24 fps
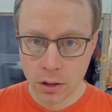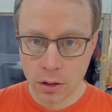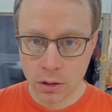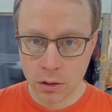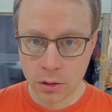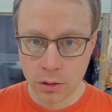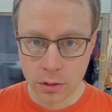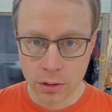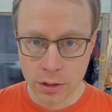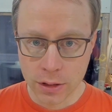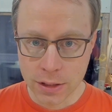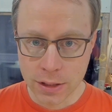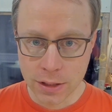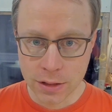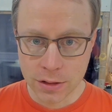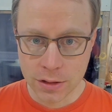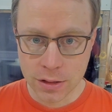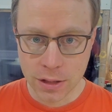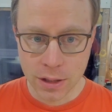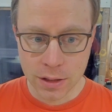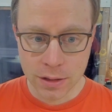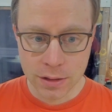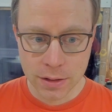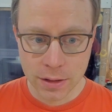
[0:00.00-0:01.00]
or is it
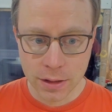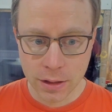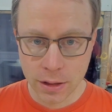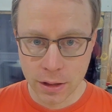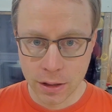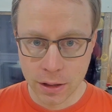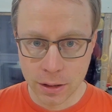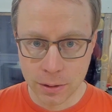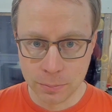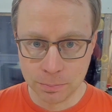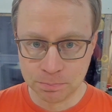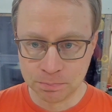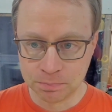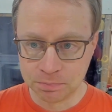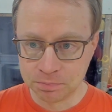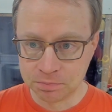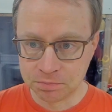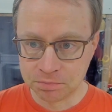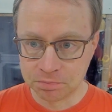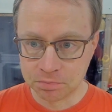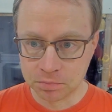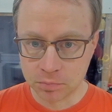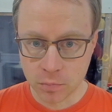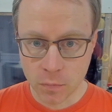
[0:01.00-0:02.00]
just
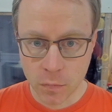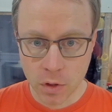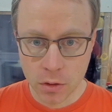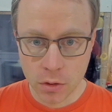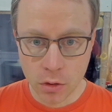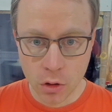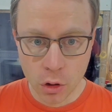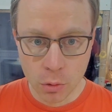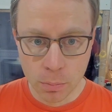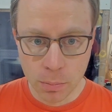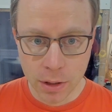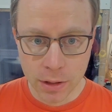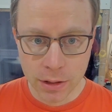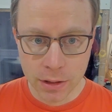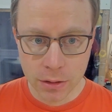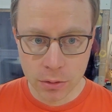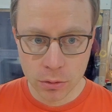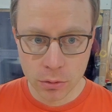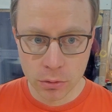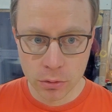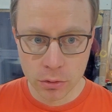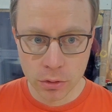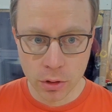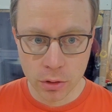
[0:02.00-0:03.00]
nobody
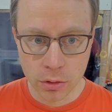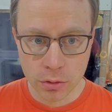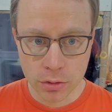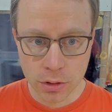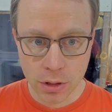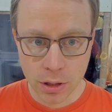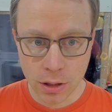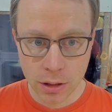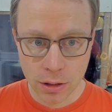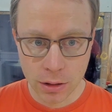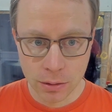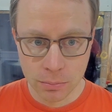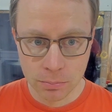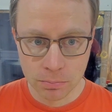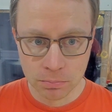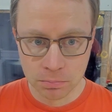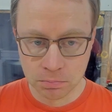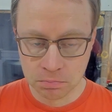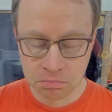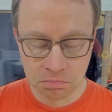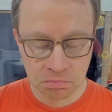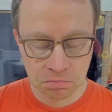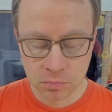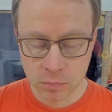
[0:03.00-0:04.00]
who knows
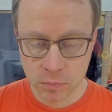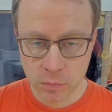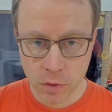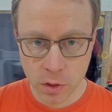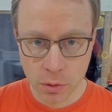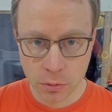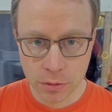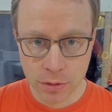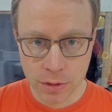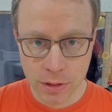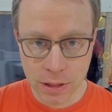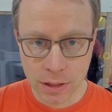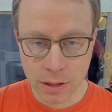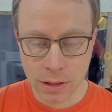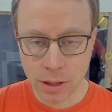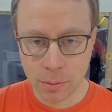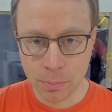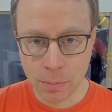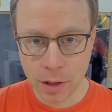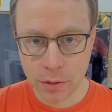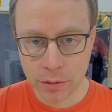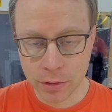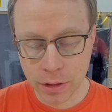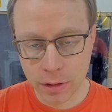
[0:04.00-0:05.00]
nothing
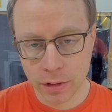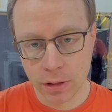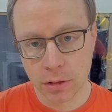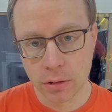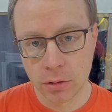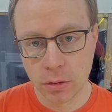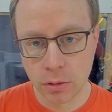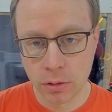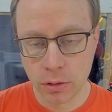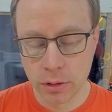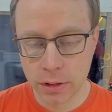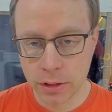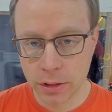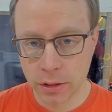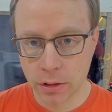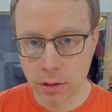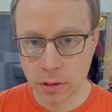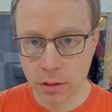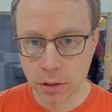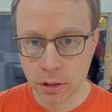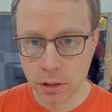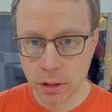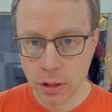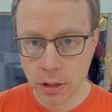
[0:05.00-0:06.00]
about an accordion?
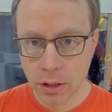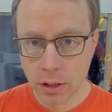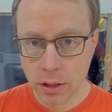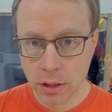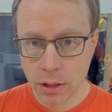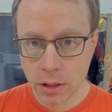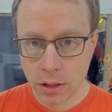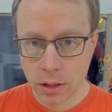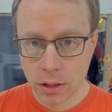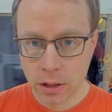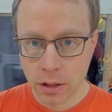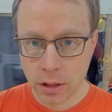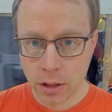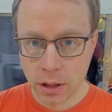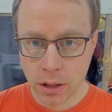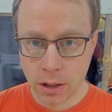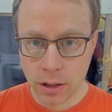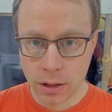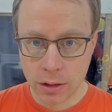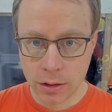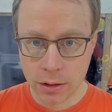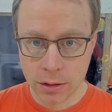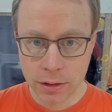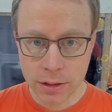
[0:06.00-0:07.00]

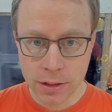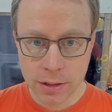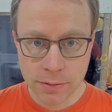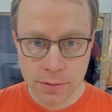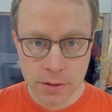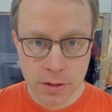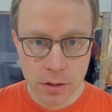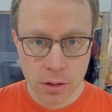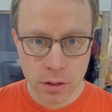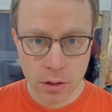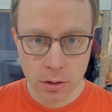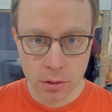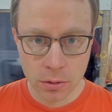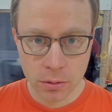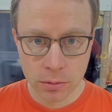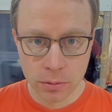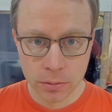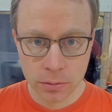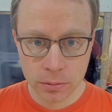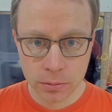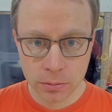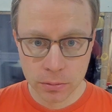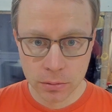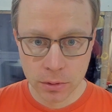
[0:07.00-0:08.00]
If so,
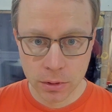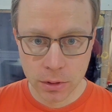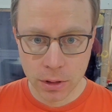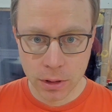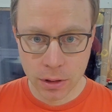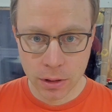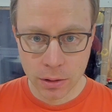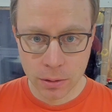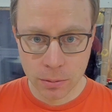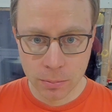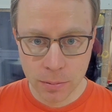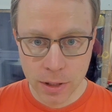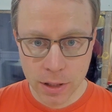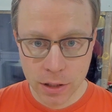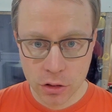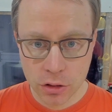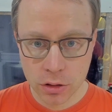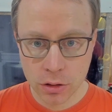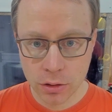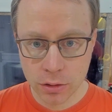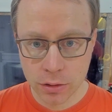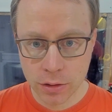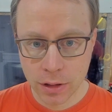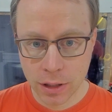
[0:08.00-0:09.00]
make
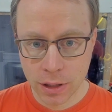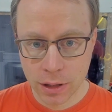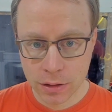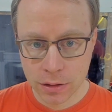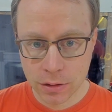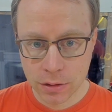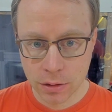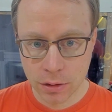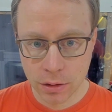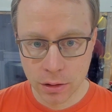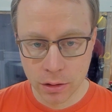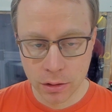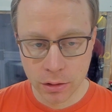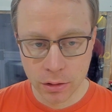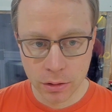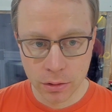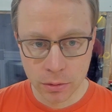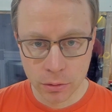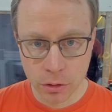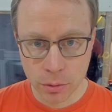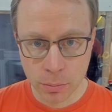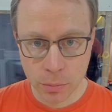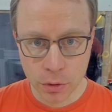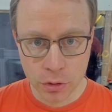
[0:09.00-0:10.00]
sure that
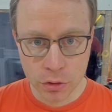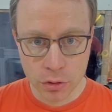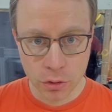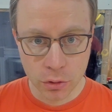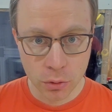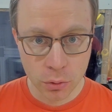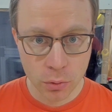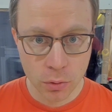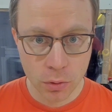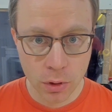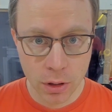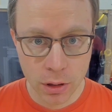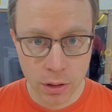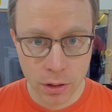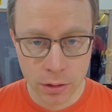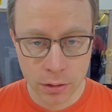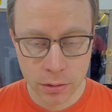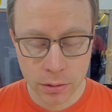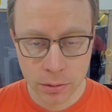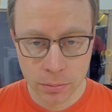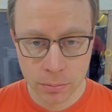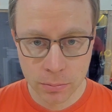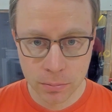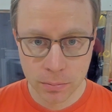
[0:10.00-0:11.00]
the person who are
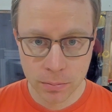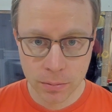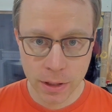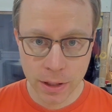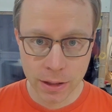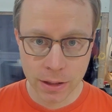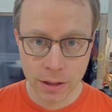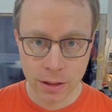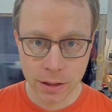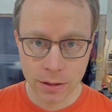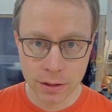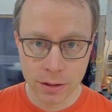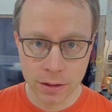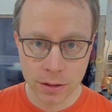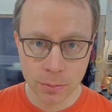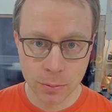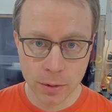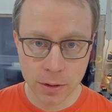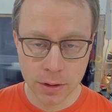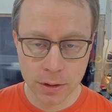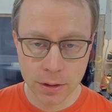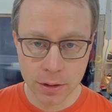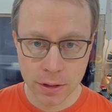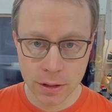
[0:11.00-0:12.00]
making deal
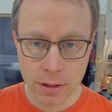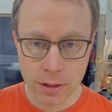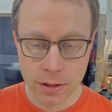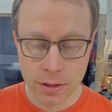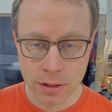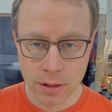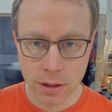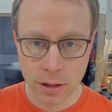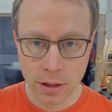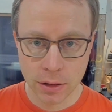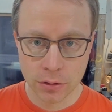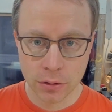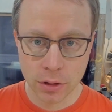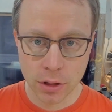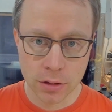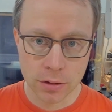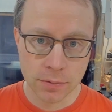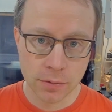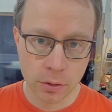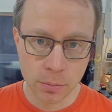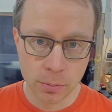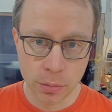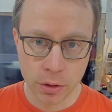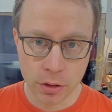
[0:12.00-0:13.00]
with is a
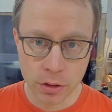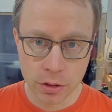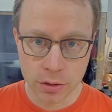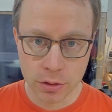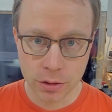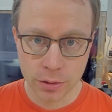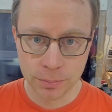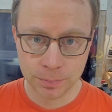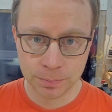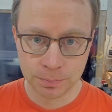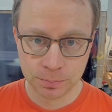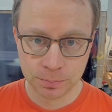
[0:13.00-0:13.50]
trustful person.